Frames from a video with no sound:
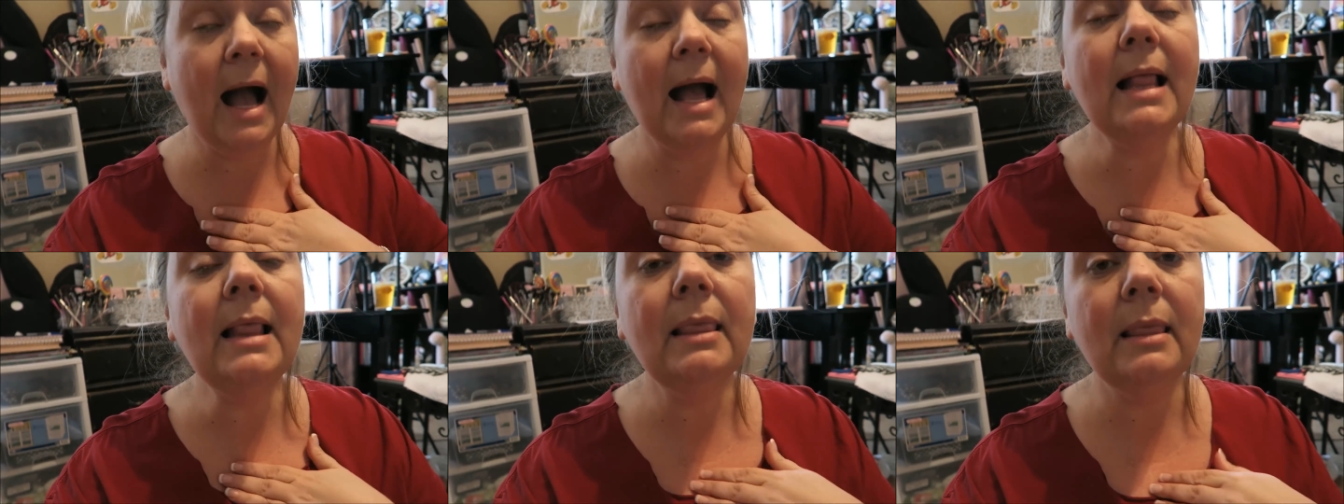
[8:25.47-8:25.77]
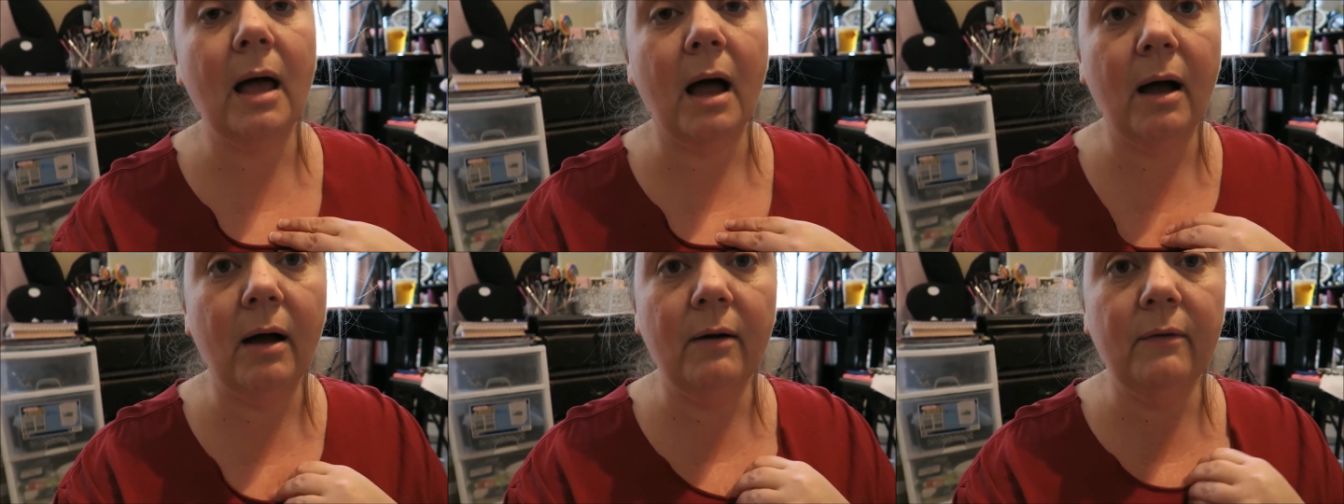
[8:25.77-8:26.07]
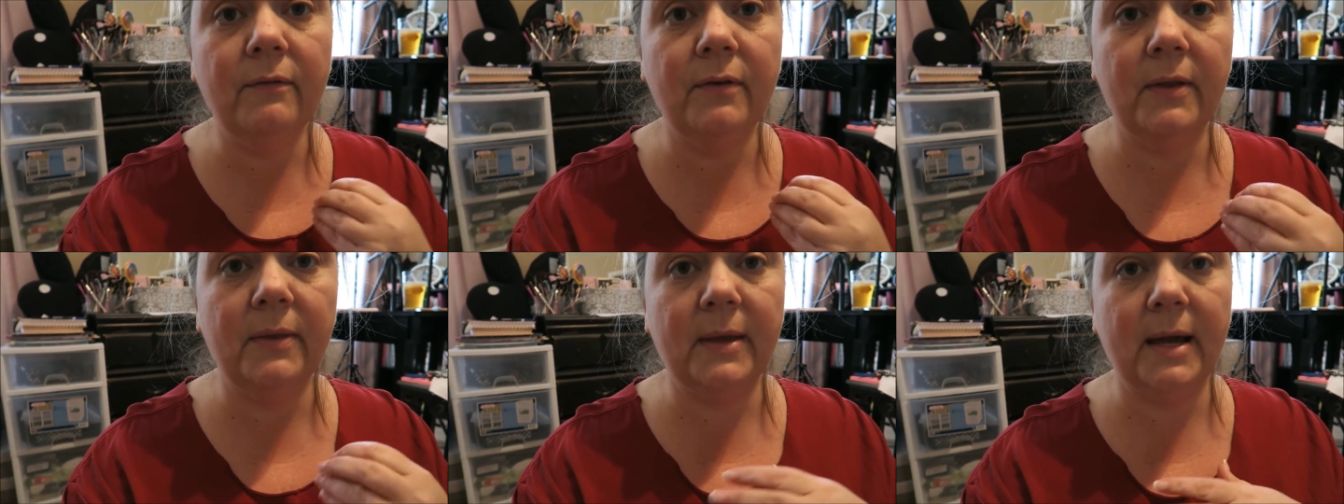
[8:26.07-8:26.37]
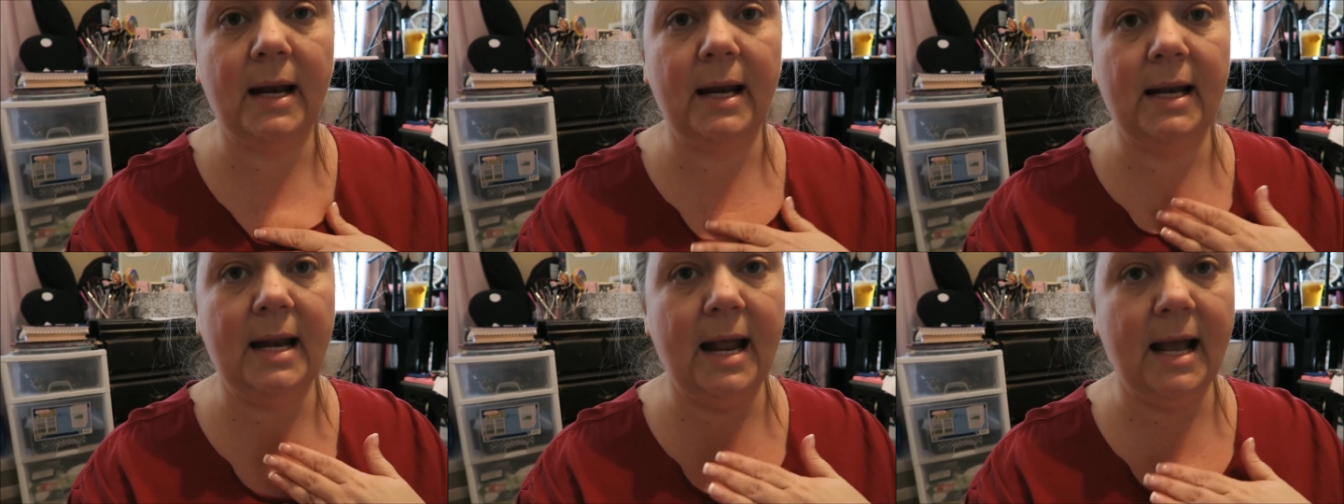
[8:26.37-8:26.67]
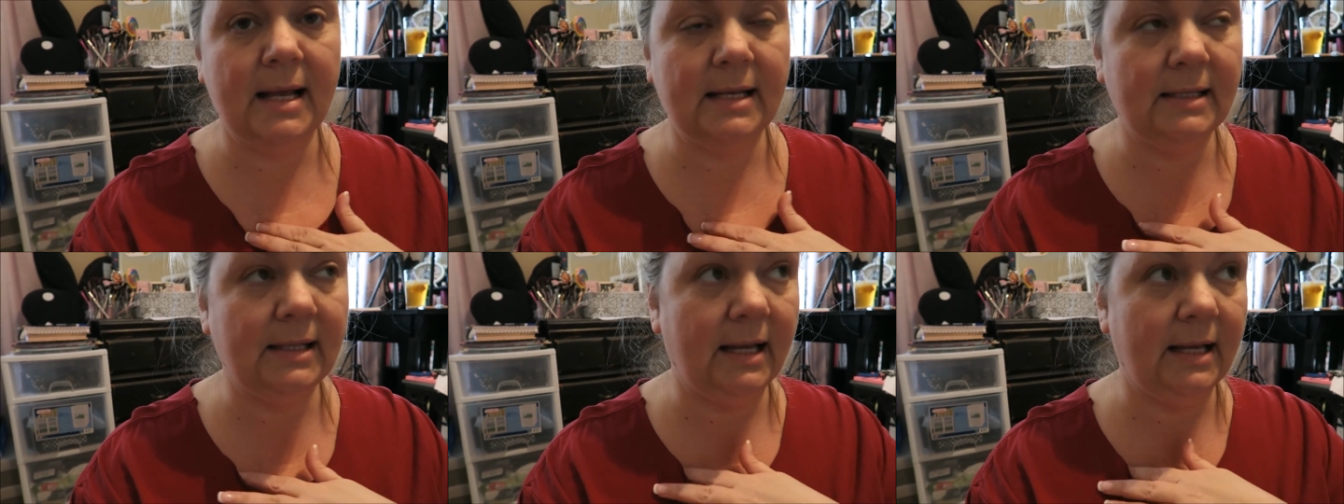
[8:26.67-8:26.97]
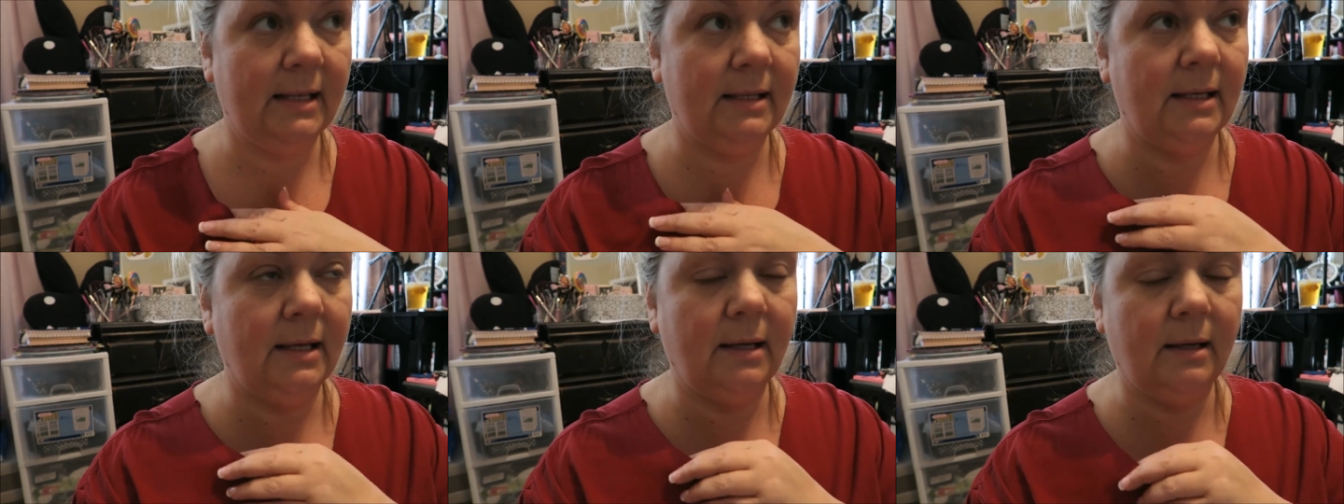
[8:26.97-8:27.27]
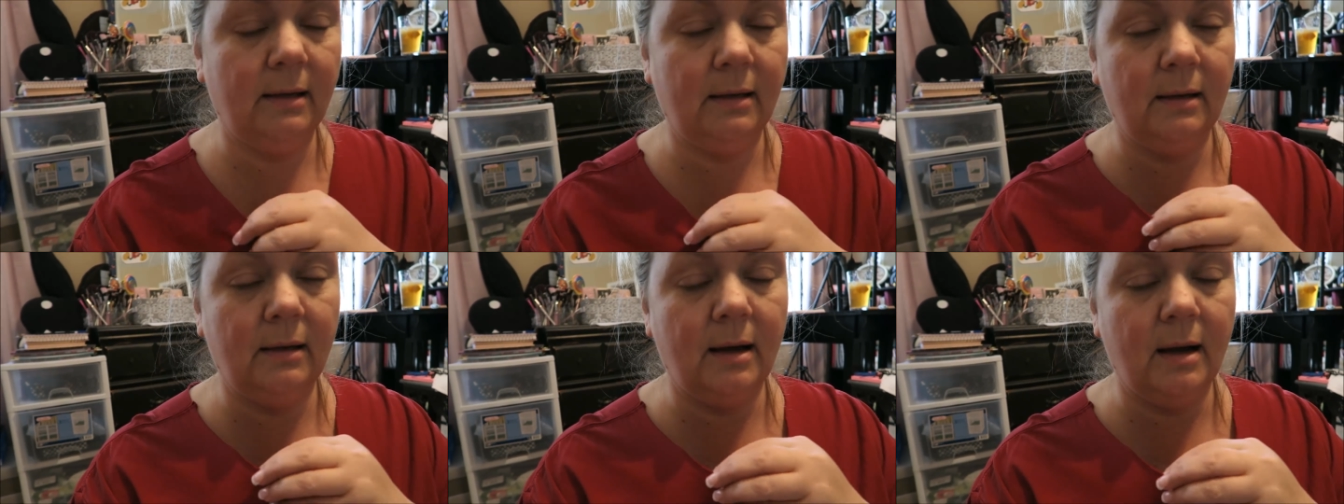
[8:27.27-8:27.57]
I love that it has like
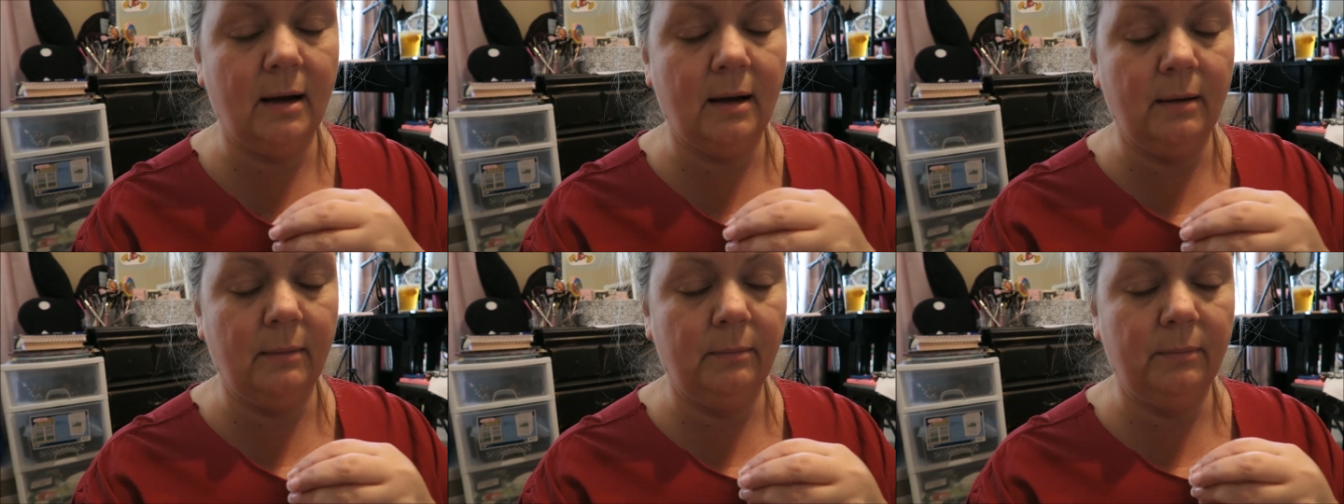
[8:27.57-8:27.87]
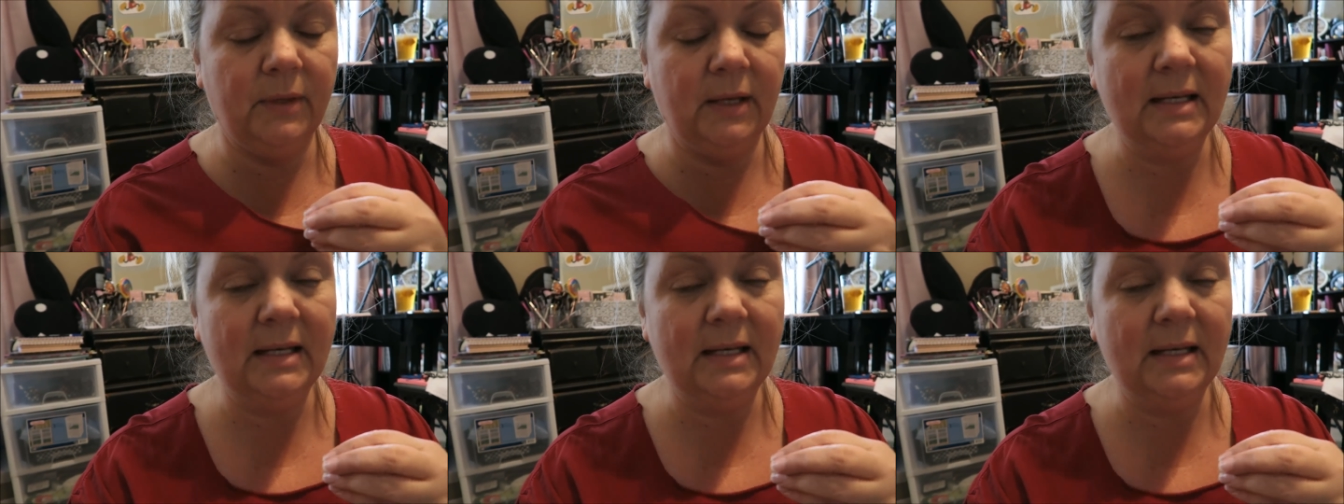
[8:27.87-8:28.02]
the um,